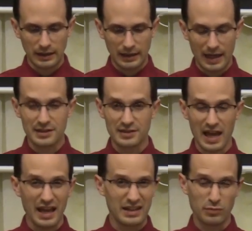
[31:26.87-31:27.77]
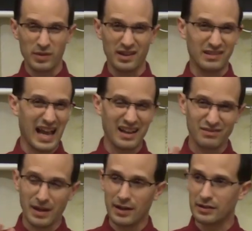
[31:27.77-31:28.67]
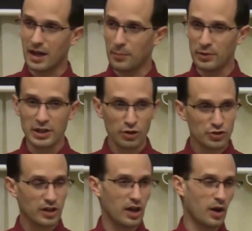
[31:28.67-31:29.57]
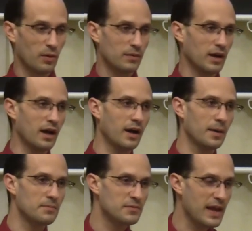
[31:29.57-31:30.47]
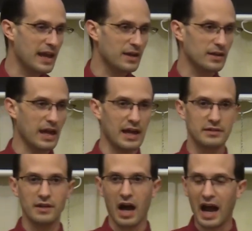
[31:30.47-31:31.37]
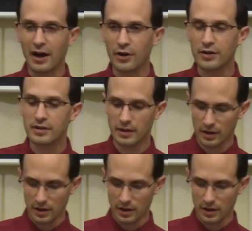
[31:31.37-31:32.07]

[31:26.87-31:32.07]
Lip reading: had said about a couple years ago, they had hired